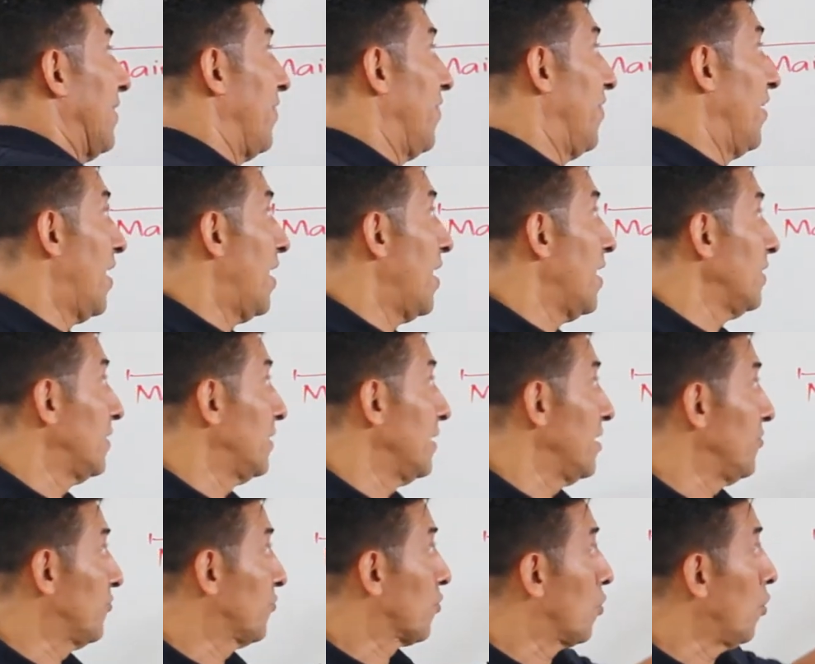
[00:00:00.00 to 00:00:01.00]
That
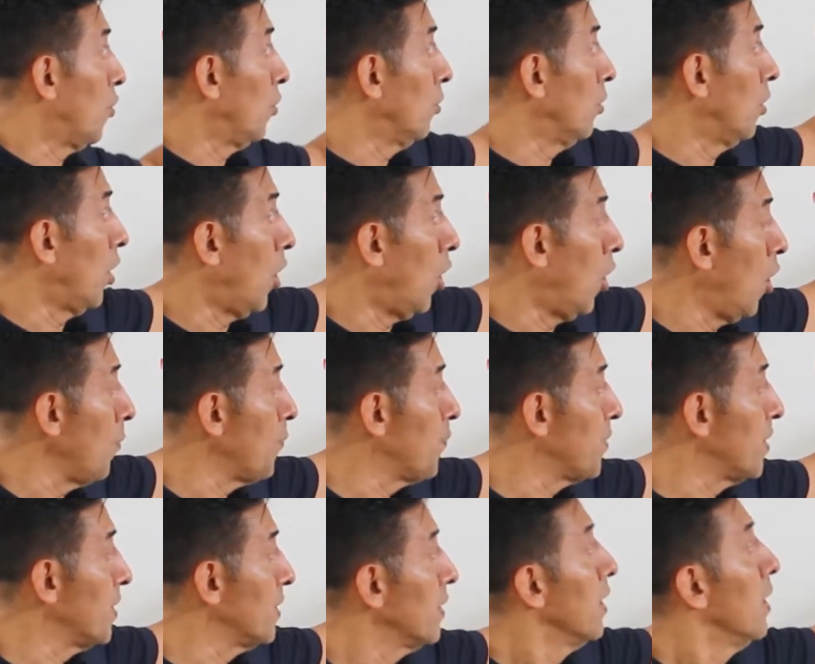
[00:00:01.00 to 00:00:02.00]
is called
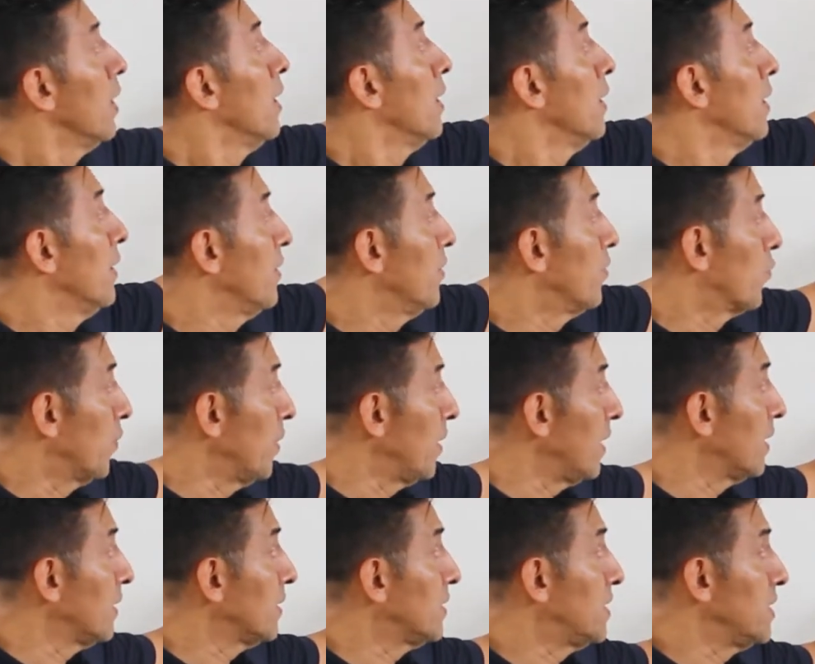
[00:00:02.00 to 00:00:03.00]
object
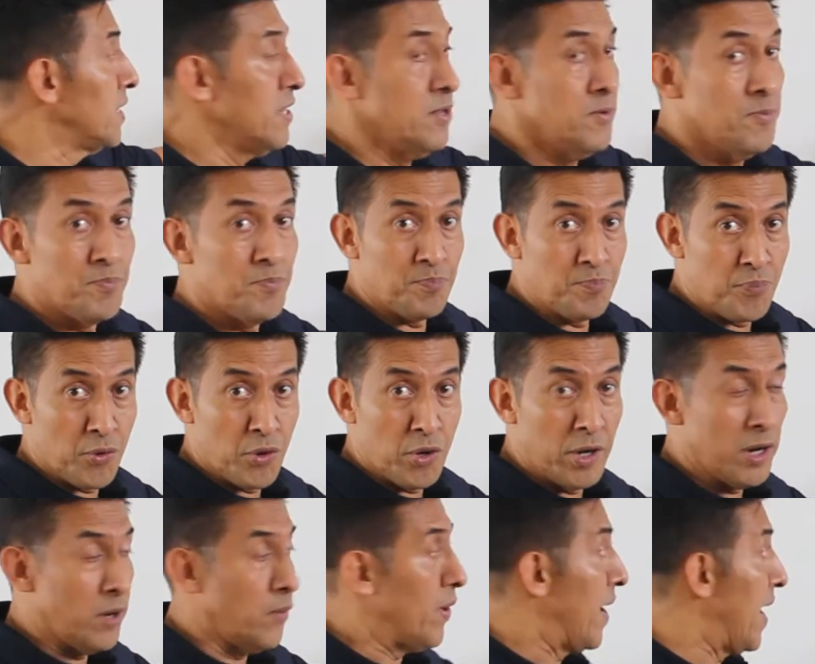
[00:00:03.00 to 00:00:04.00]
relative
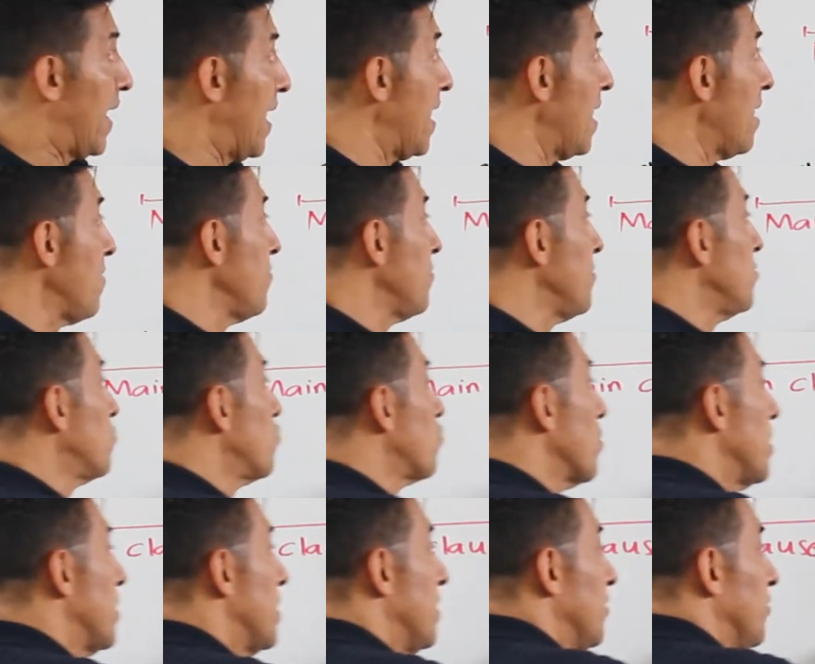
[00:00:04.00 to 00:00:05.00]
pronoun. And the
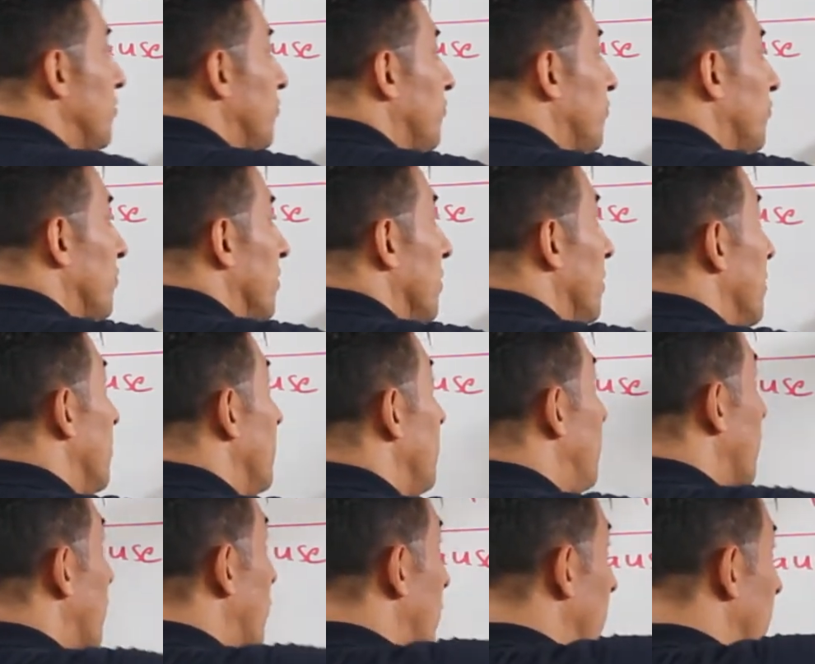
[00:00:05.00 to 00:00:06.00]
rest
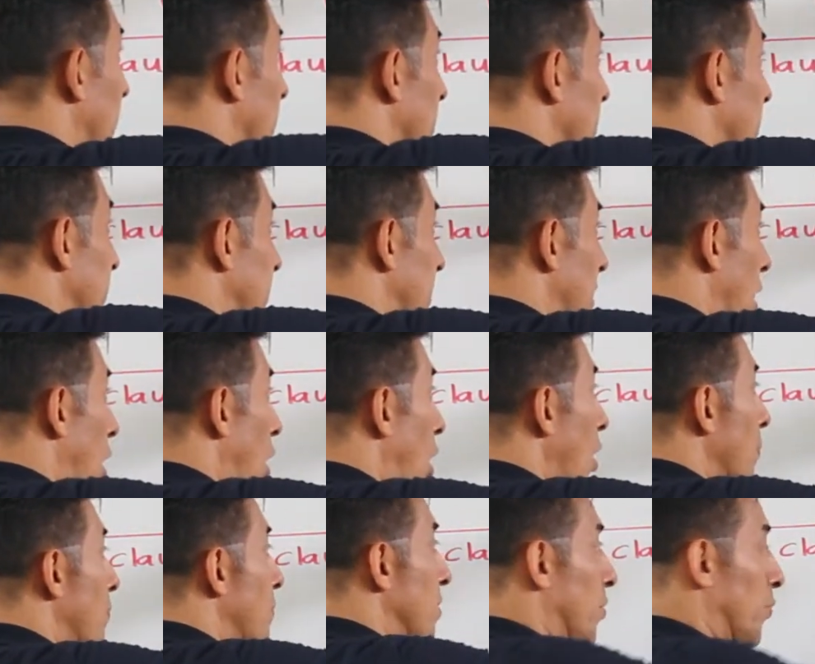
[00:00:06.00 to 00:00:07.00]
from the
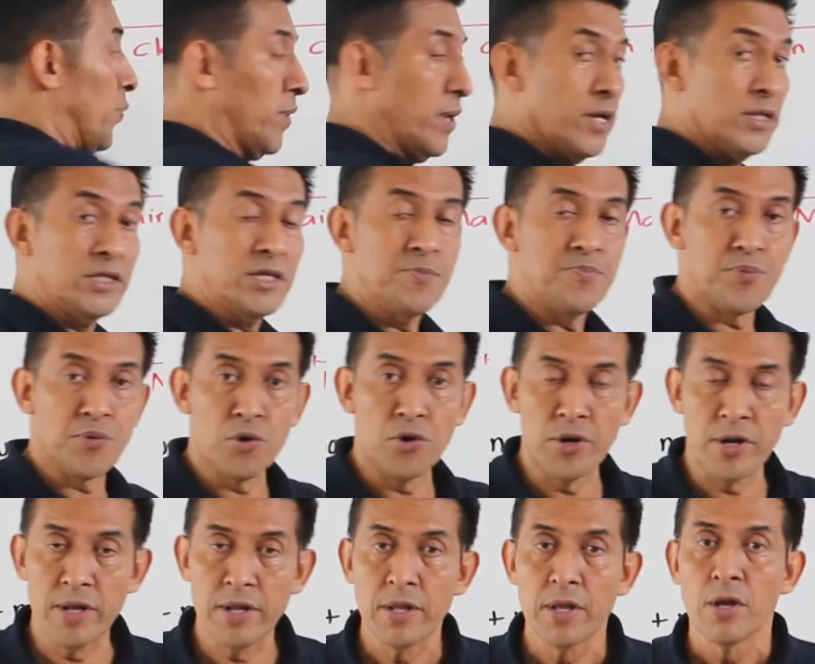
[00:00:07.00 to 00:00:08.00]
object relative
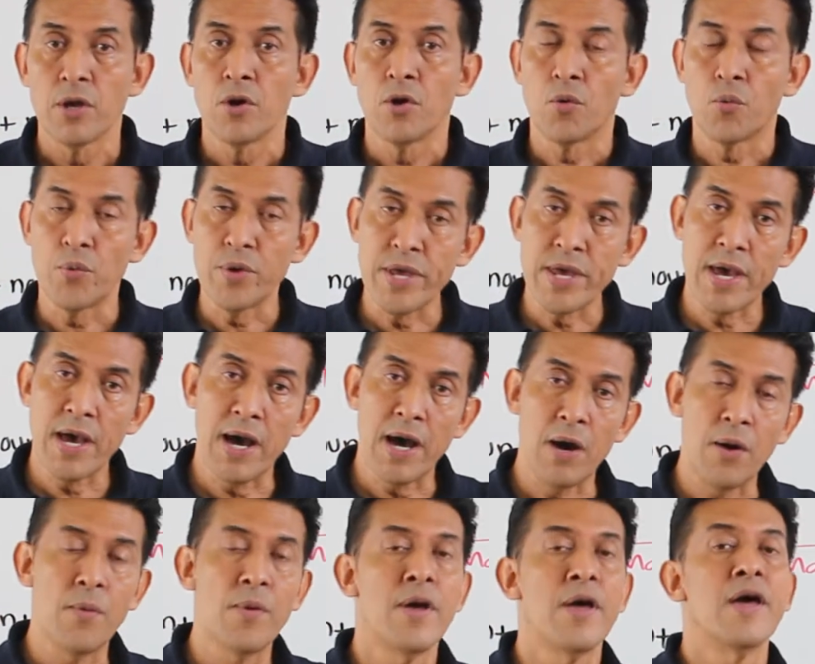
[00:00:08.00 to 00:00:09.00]
pronoun, we
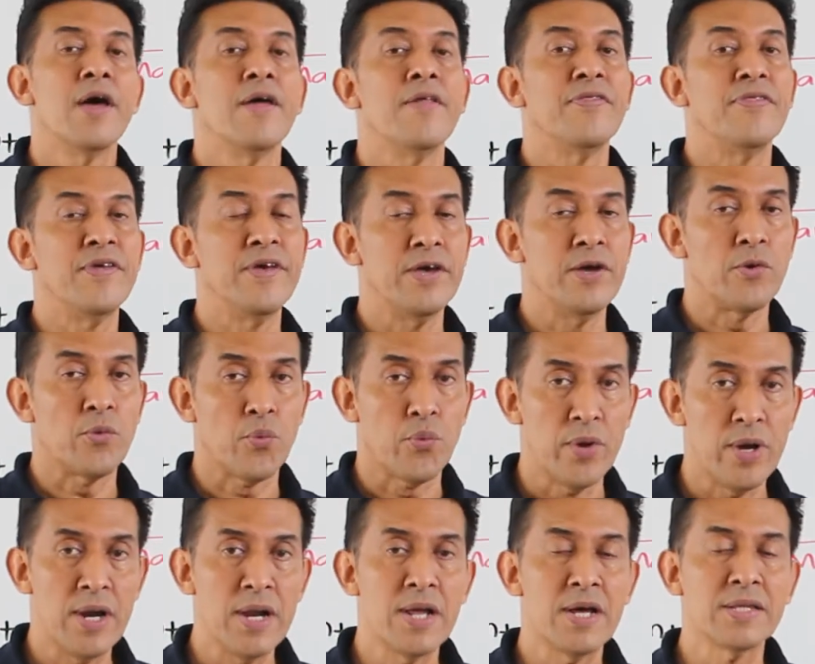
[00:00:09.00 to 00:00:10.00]
have the
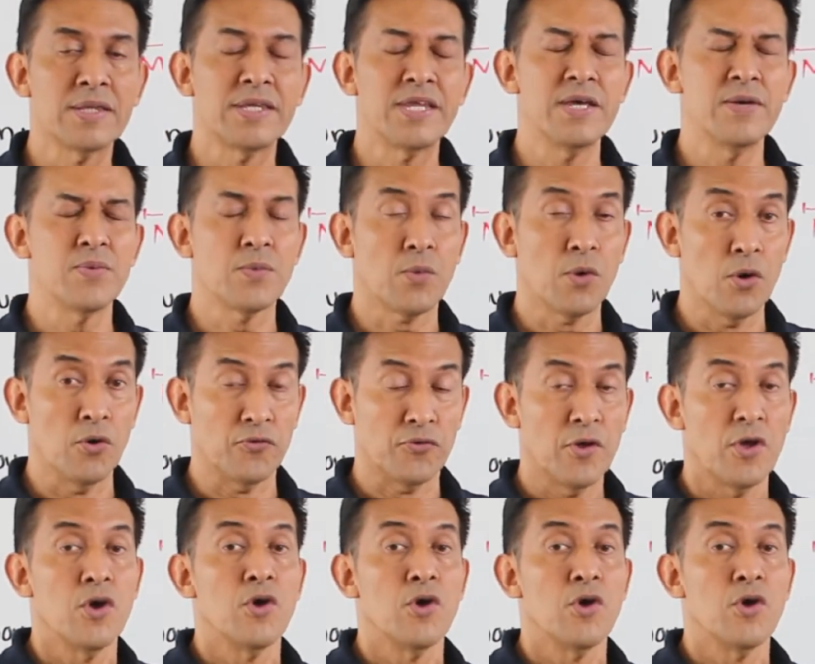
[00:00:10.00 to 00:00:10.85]
relative clause.